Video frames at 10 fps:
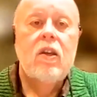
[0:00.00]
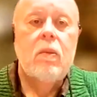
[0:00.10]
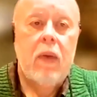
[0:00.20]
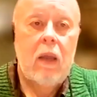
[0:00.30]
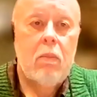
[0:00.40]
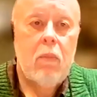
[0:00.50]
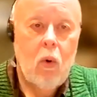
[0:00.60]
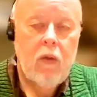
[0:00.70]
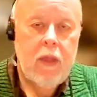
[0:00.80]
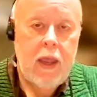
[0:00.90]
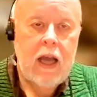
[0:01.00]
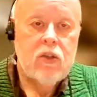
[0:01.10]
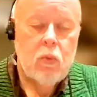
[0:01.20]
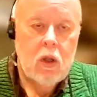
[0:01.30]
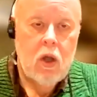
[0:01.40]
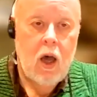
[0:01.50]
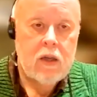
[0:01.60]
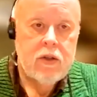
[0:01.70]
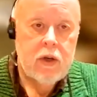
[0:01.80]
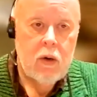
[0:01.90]
to pay more the actual
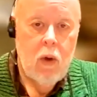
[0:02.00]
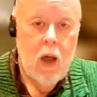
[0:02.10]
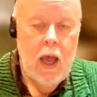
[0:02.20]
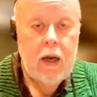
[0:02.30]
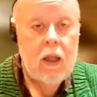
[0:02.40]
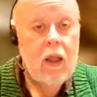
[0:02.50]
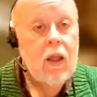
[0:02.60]
cost of their ride.